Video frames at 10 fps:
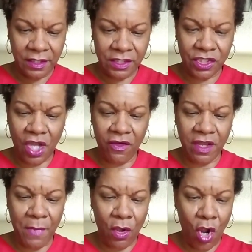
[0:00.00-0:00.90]
Sorry
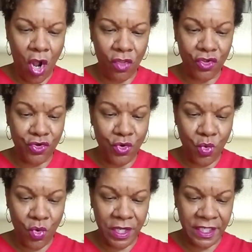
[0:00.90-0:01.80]
about all the
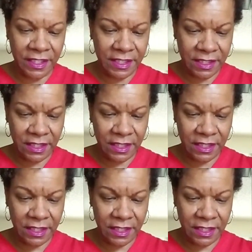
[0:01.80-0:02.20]
noise.